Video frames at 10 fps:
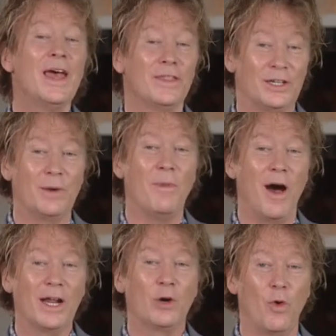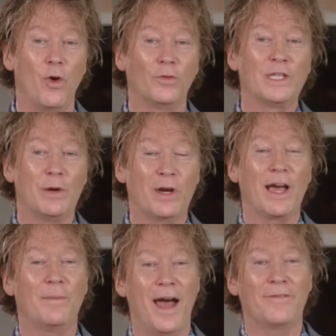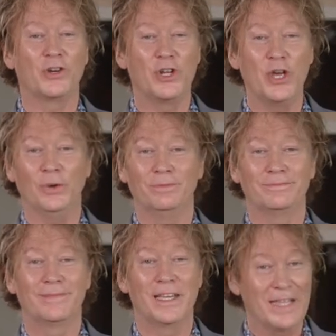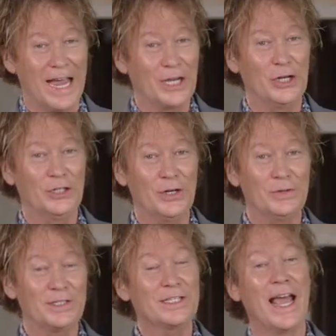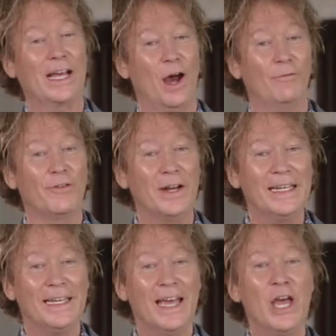The demonic wolves that will come after you. Isn't that good news? Isn't that comforting?